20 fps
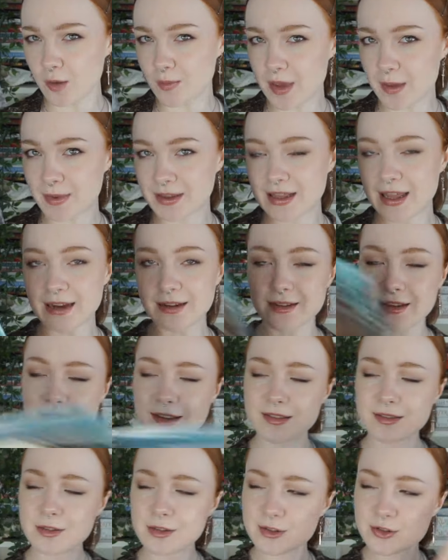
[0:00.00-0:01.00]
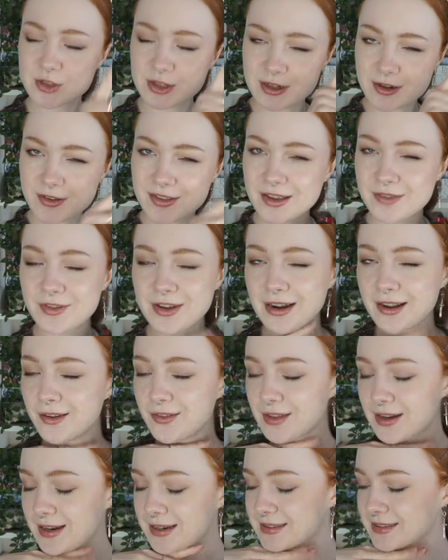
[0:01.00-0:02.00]
maybe like this, you can check out that video
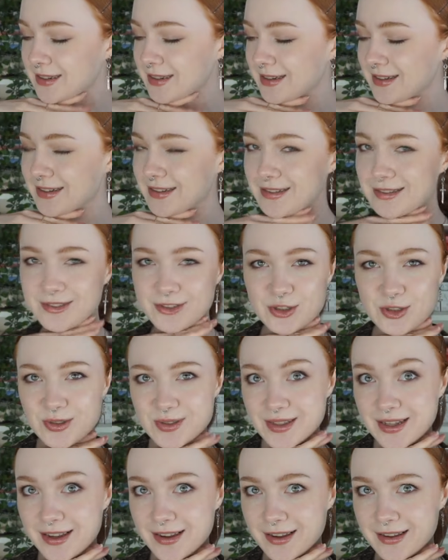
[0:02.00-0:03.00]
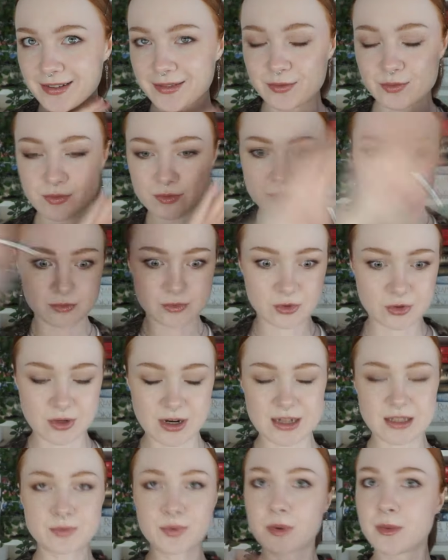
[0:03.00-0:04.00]
that I did, just saying.
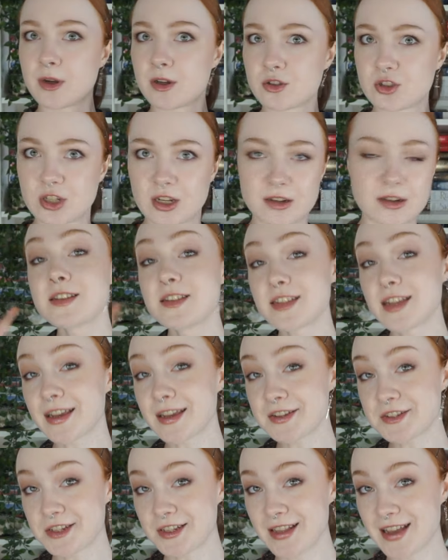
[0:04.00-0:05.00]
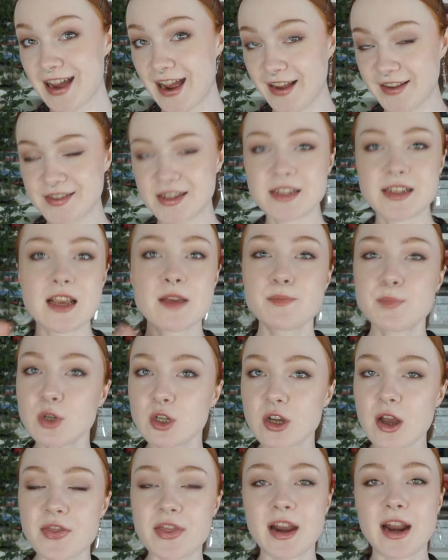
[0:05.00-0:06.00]
Cross promotion. Second to last is a
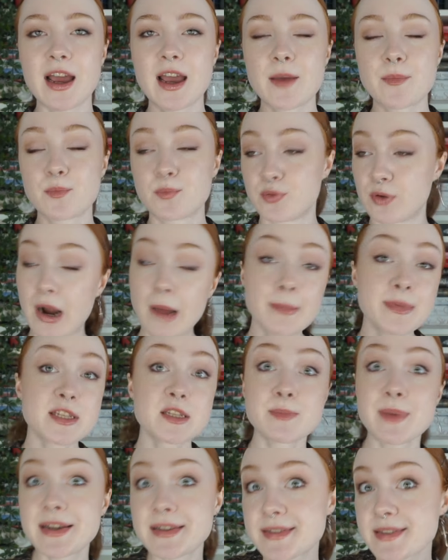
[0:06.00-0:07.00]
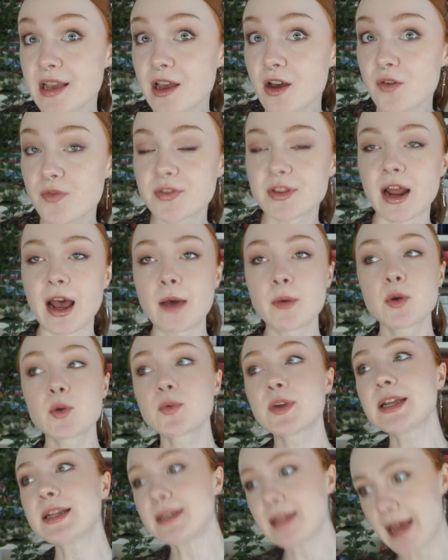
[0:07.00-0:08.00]
book that I promised myself that I would
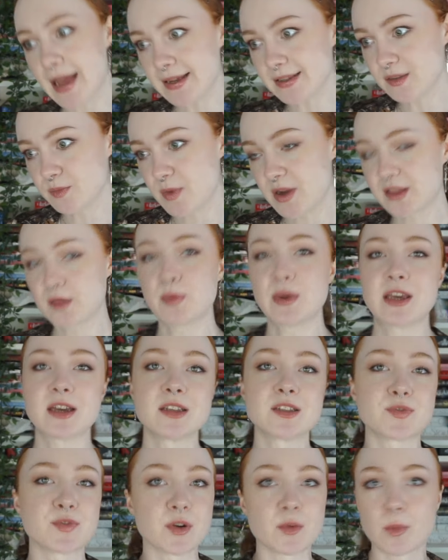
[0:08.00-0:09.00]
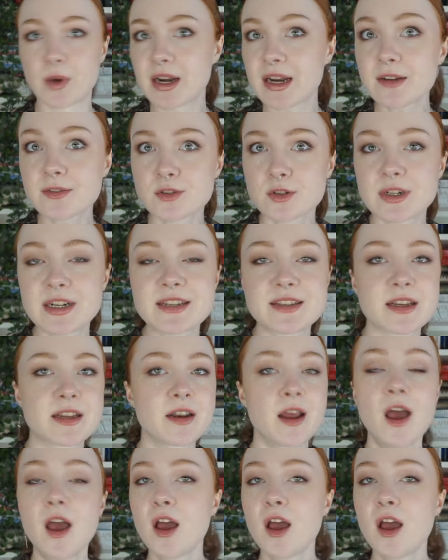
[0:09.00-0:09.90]
read last month because for whatever reason,